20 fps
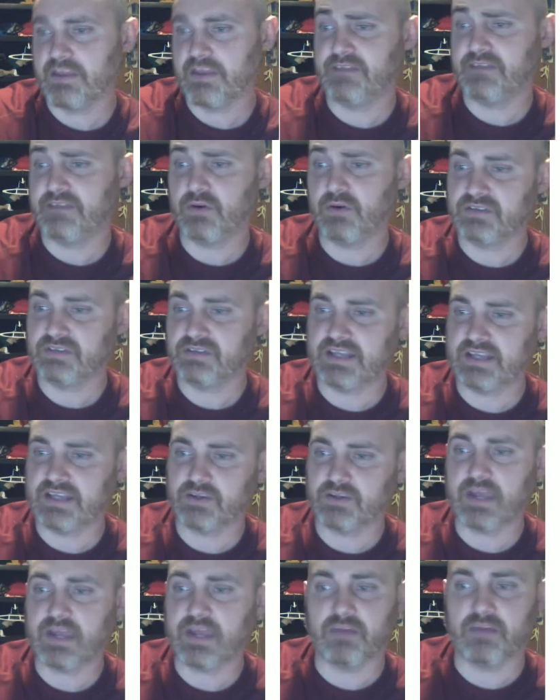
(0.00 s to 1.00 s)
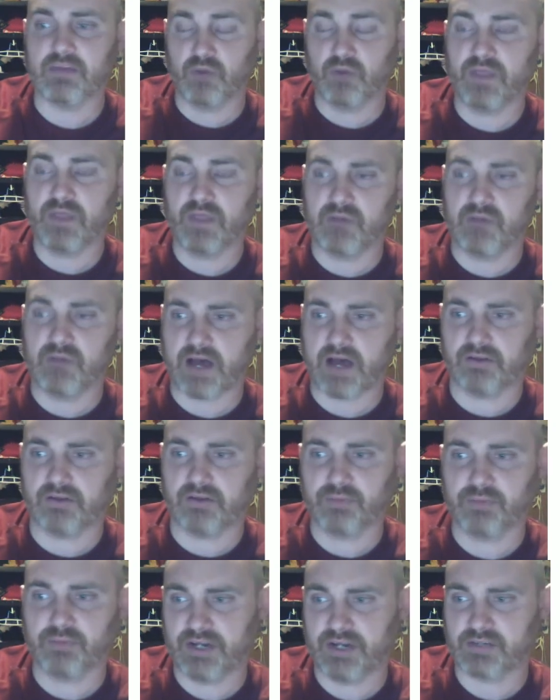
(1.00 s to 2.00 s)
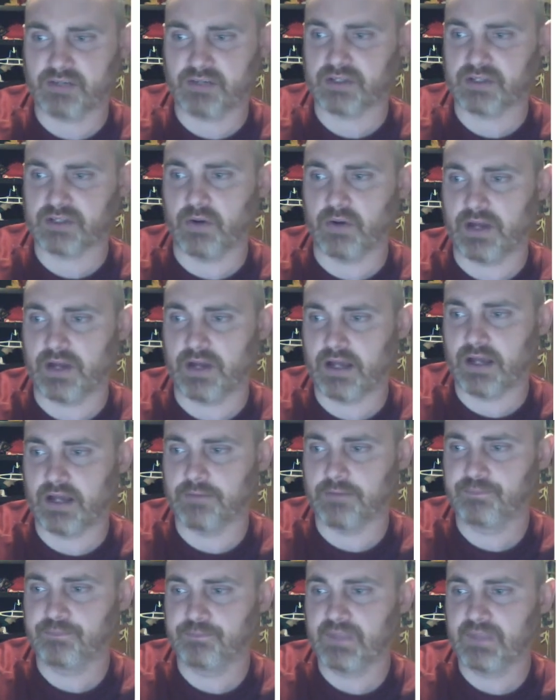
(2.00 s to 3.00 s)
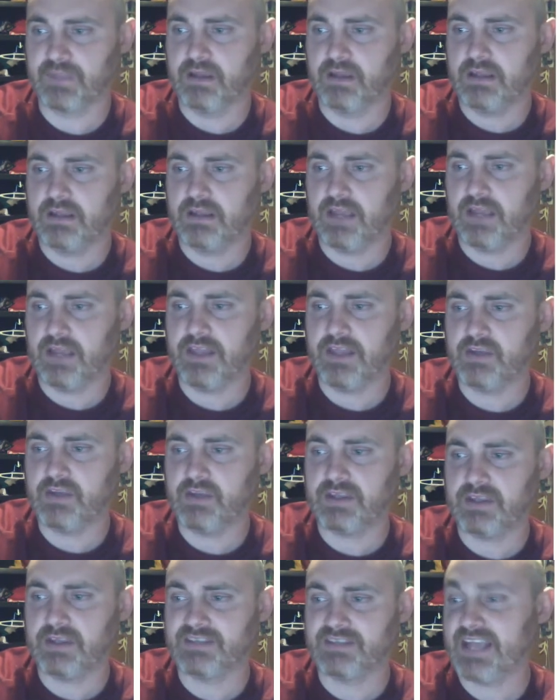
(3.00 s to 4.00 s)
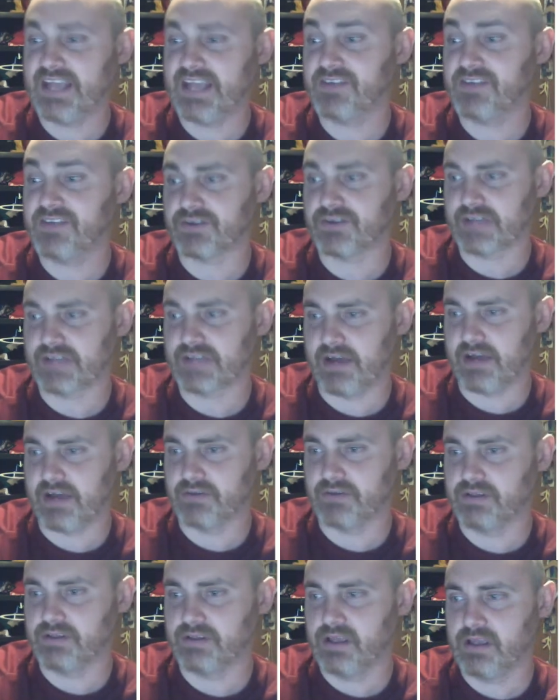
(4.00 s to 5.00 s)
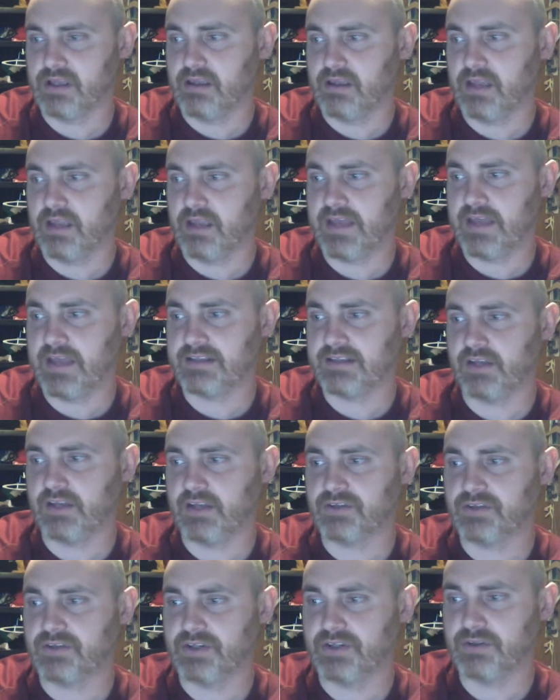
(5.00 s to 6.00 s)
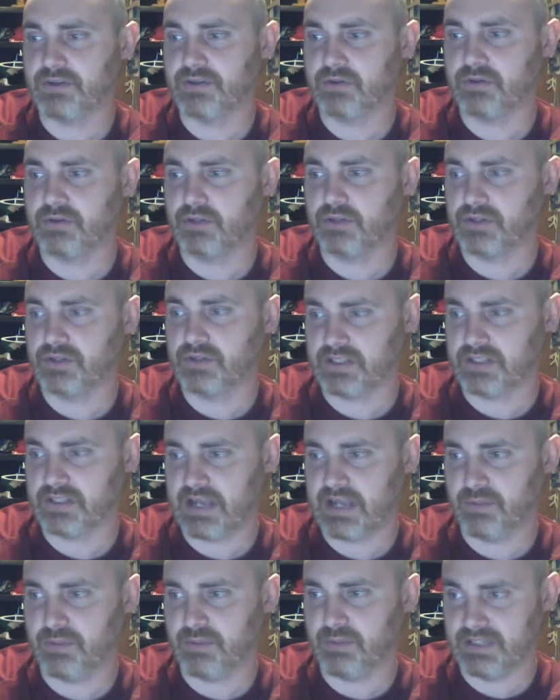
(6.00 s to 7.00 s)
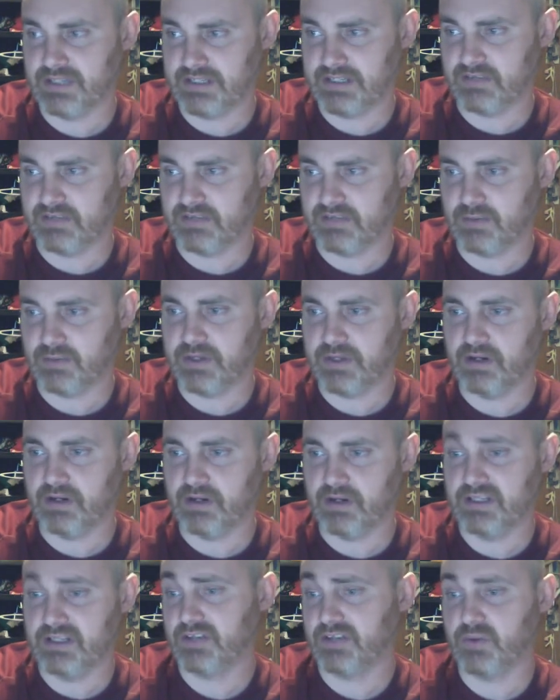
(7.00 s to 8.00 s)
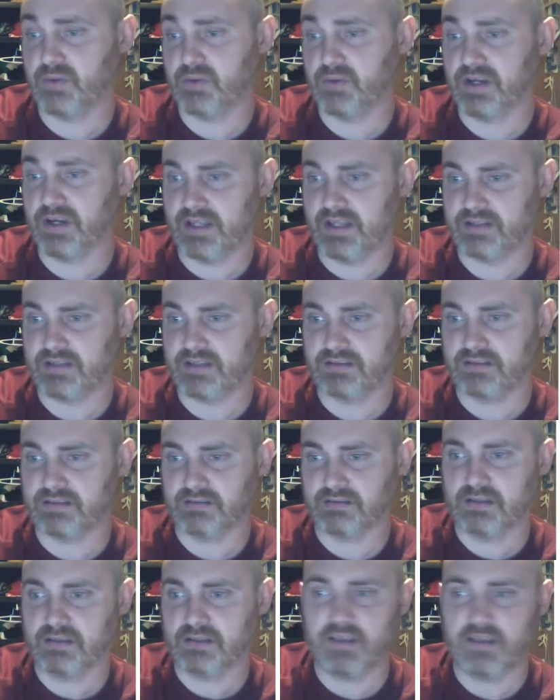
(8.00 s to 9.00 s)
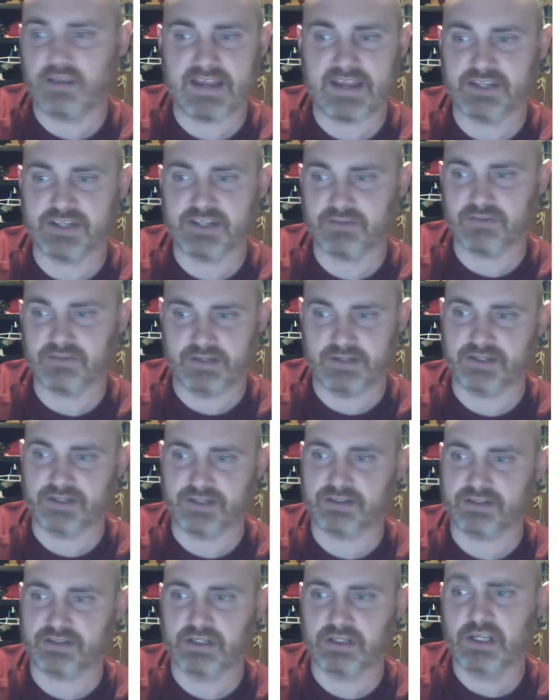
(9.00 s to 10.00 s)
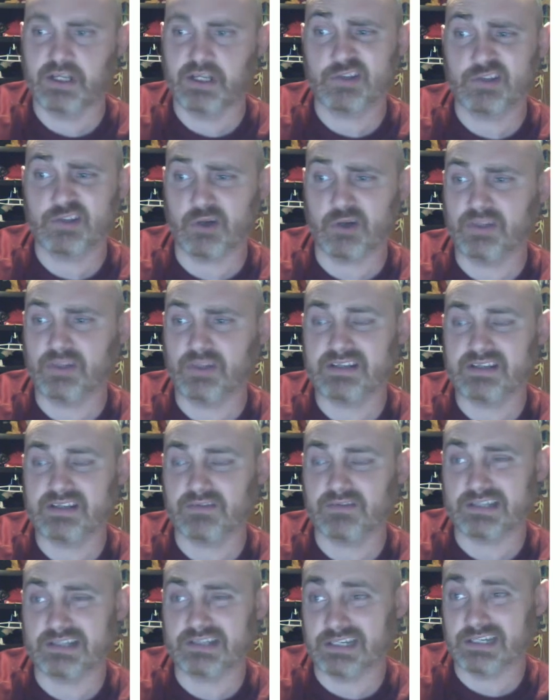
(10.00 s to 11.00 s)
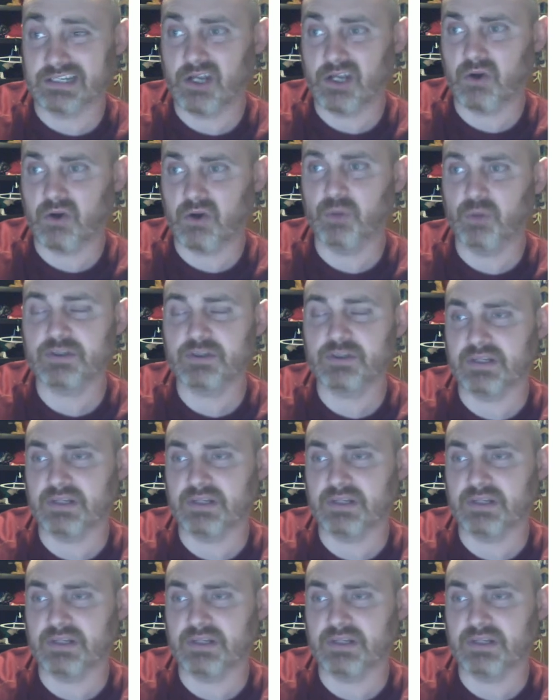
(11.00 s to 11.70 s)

evoke says, okay, run the model, predict what's going on. And then you get the tensors out. And that tells you, using the output details from up here, it tells you what it is. And that gets your features. So your only difference in code between